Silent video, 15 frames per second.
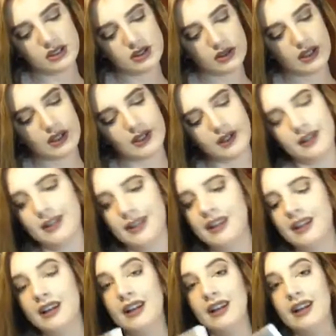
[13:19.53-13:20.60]
Okay.
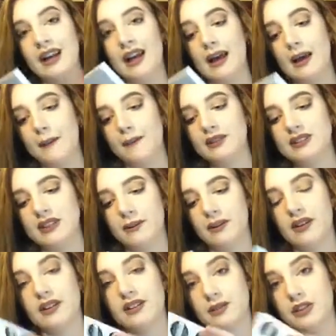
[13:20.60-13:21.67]
Same
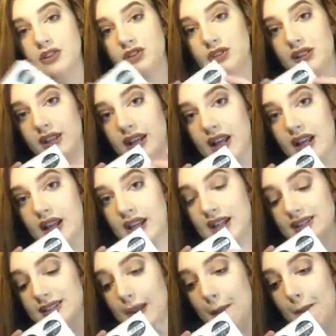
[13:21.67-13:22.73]
with this one. It's really
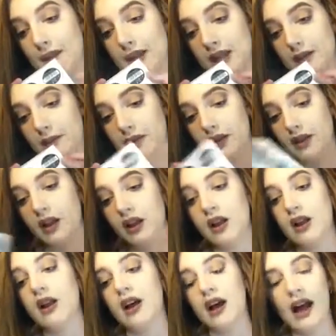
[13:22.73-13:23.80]
nice and blendable,
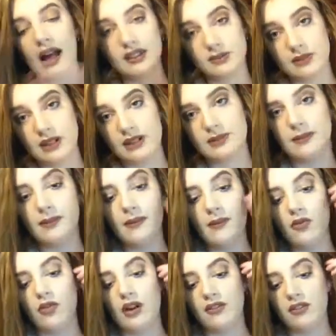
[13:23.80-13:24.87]
as well as the
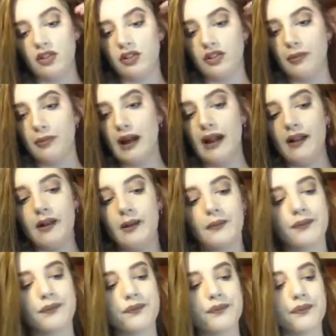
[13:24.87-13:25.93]
Revolution palette.
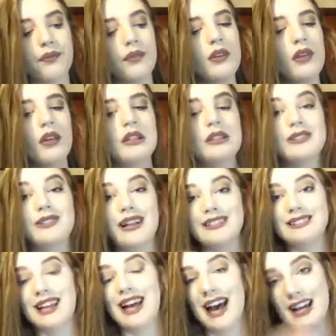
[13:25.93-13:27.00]
So that
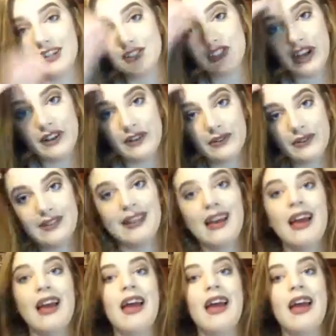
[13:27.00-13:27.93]
is eyeshadows.